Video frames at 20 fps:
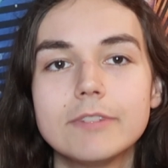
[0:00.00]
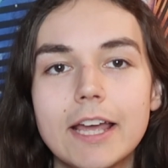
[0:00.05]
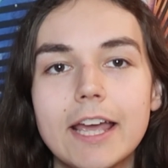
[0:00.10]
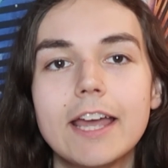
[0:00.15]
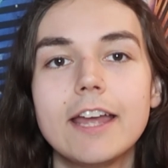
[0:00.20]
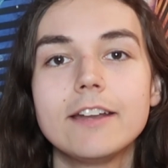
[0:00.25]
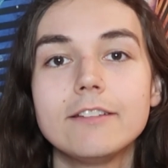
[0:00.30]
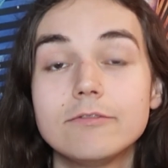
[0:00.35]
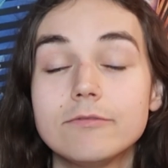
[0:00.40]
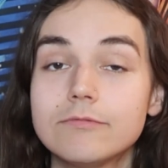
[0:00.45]

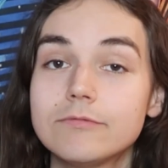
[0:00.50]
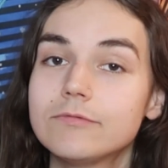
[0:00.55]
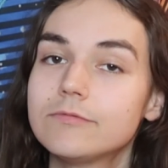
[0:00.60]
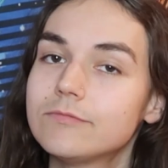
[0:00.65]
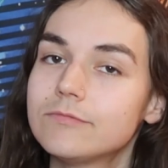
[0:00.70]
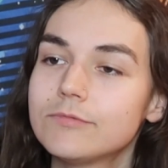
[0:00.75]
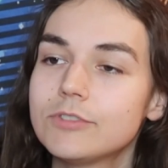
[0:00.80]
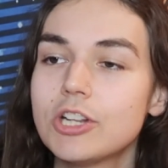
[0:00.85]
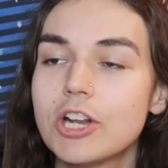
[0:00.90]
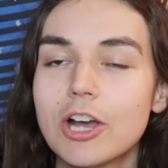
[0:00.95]
and,
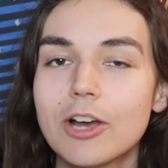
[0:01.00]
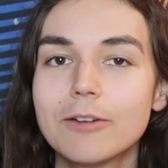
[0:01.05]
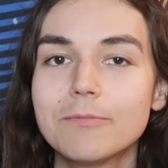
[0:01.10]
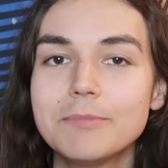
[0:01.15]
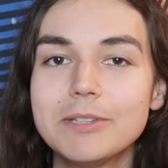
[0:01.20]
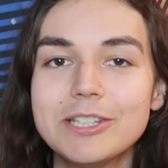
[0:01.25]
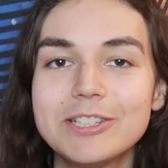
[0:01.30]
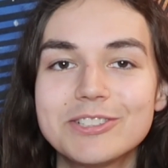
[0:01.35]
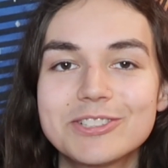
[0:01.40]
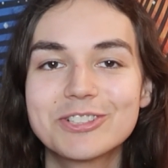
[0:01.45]
you know,
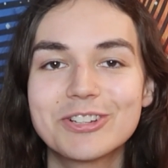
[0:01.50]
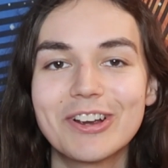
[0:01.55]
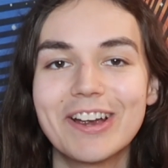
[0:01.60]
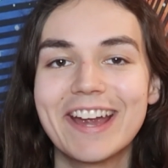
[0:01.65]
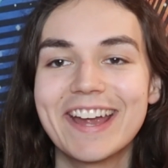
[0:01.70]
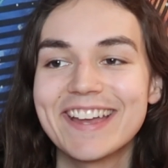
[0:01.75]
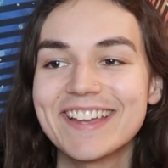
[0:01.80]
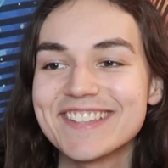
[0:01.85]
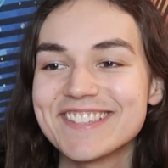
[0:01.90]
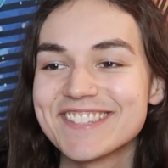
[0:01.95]
be
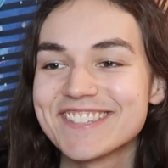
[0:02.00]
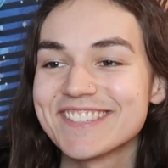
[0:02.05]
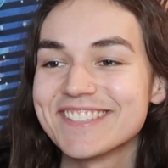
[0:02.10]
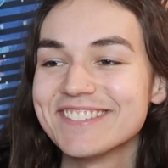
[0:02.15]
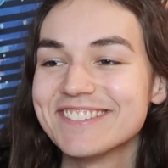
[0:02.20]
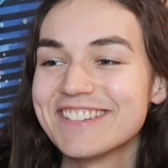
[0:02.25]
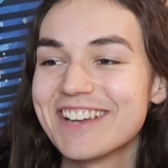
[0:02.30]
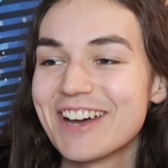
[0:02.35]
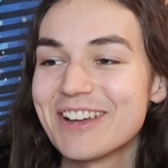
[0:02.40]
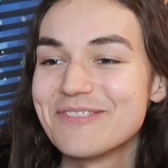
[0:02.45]
trans
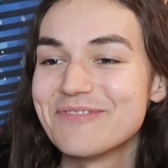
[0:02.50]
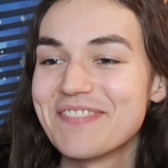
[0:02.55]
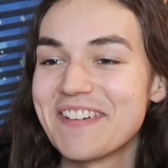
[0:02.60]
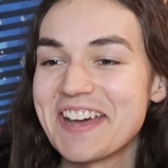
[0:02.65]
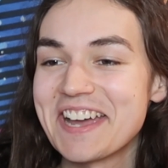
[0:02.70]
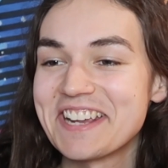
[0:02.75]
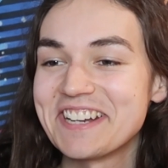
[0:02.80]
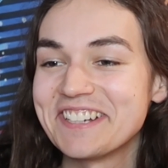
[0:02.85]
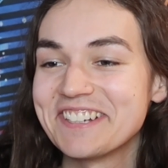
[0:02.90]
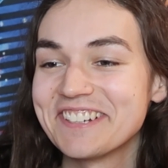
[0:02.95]
and
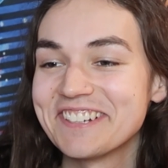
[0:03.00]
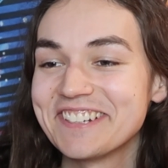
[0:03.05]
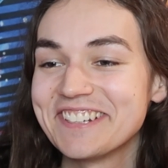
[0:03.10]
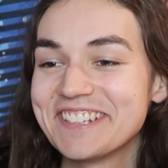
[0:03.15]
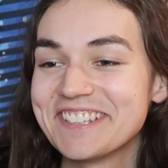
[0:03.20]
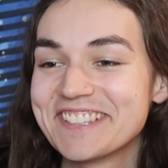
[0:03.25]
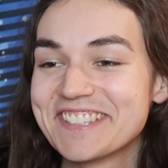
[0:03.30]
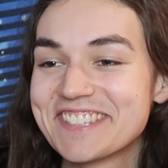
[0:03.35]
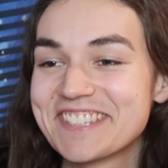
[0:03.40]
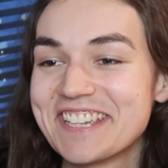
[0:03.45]

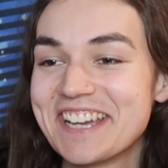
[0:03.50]
non-binary and